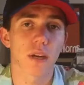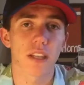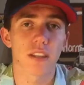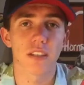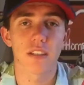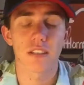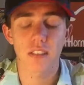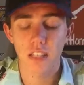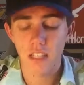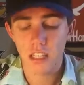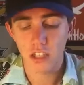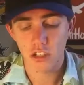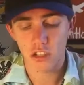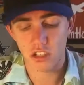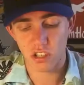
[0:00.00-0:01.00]
about this,
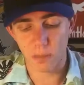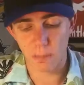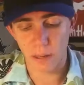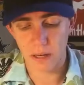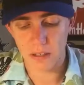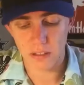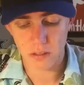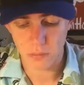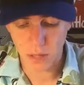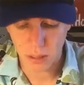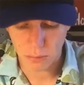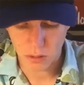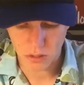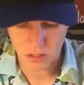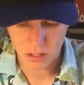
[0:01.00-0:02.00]
just comparing some
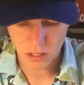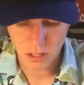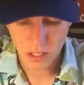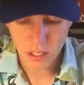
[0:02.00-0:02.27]
numbers.